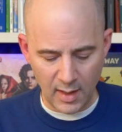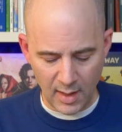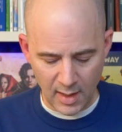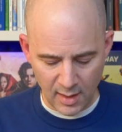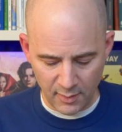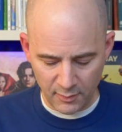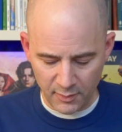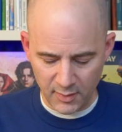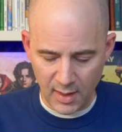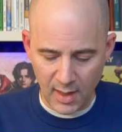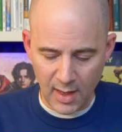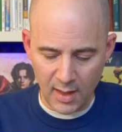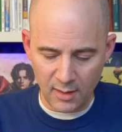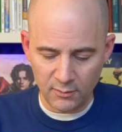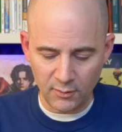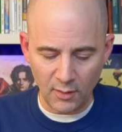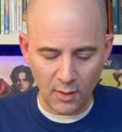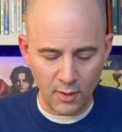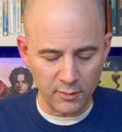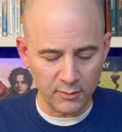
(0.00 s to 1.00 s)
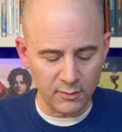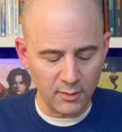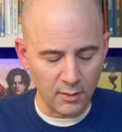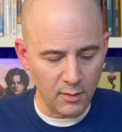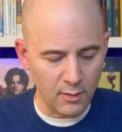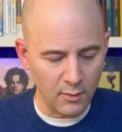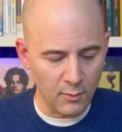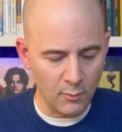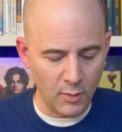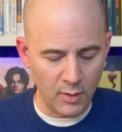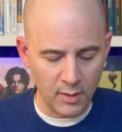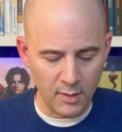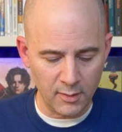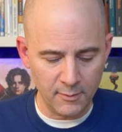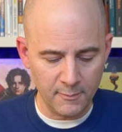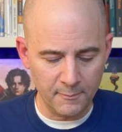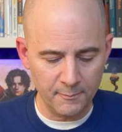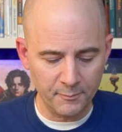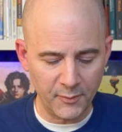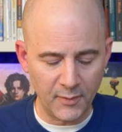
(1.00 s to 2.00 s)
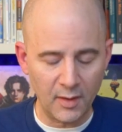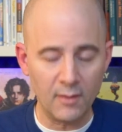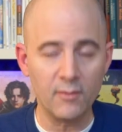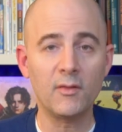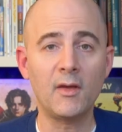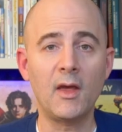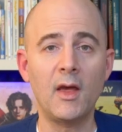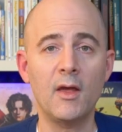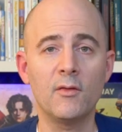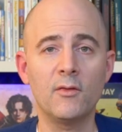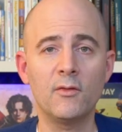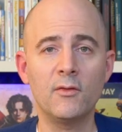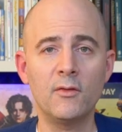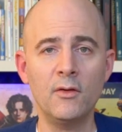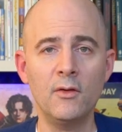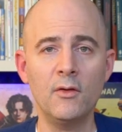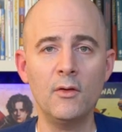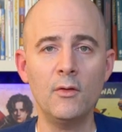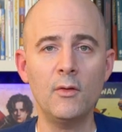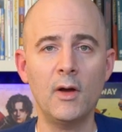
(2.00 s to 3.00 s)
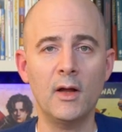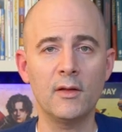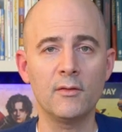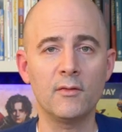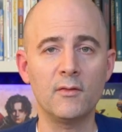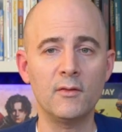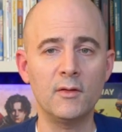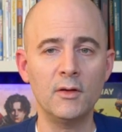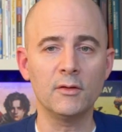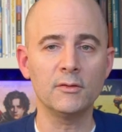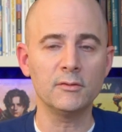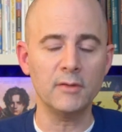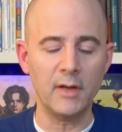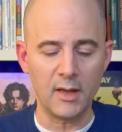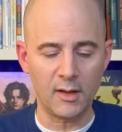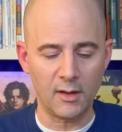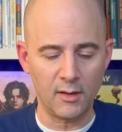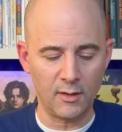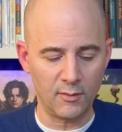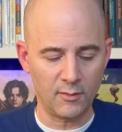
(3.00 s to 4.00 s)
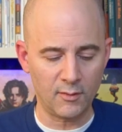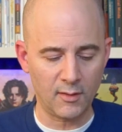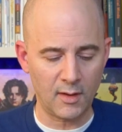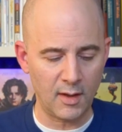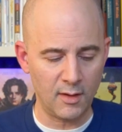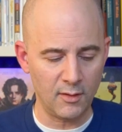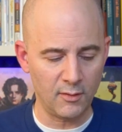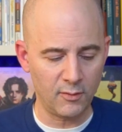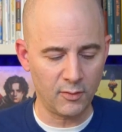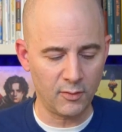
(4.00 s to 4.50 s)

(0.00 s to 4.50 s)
and the Antarctica one is case 2, and Still Lake is case